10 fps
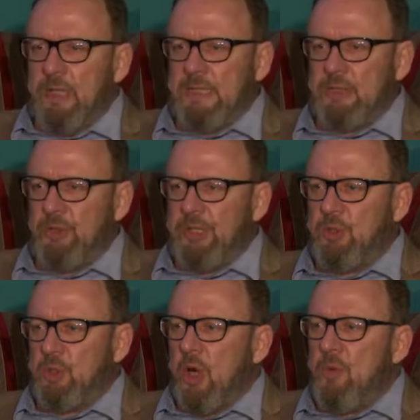is you need
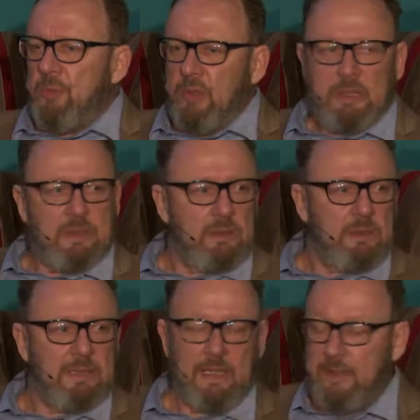to open it,
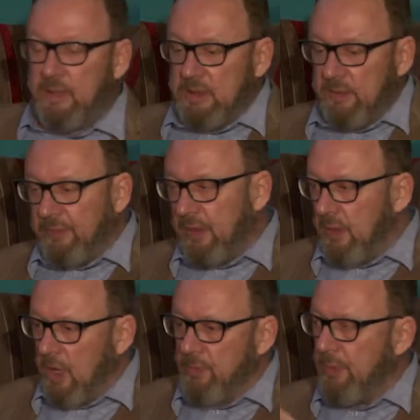and there are different
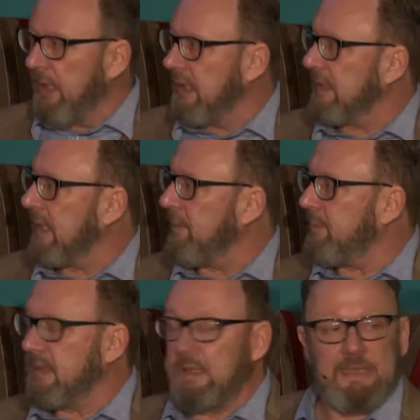opening
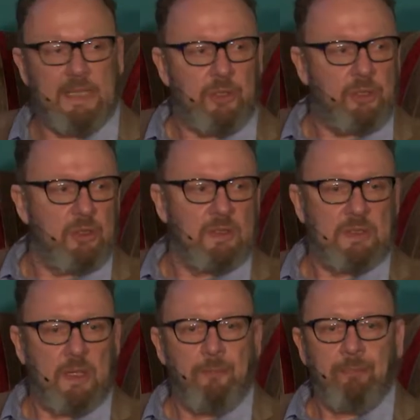types and
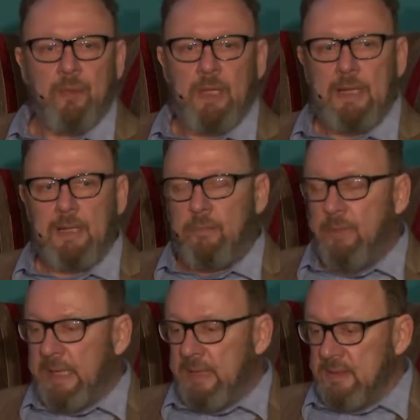sections,
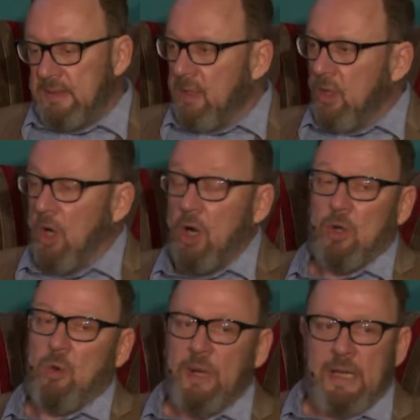and
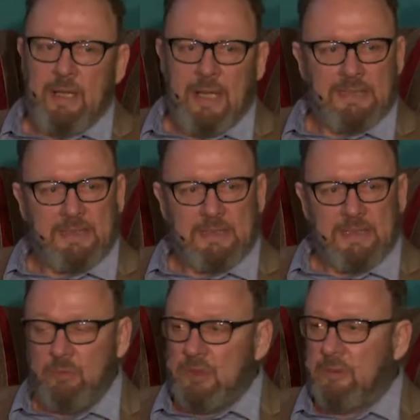hardware, as it's
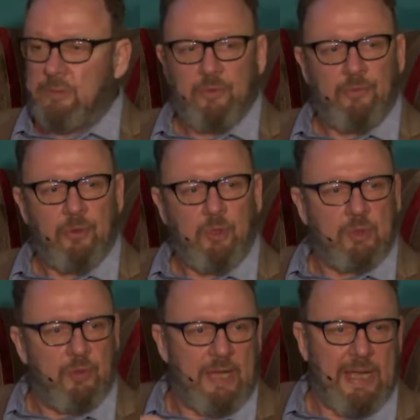sometimes referred
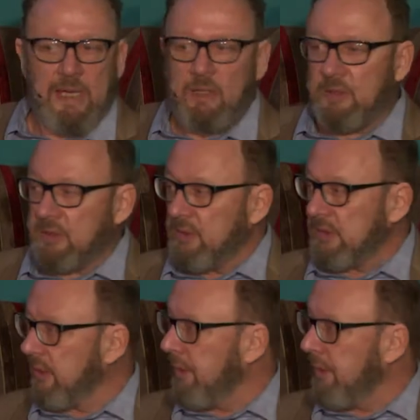to, the handles and so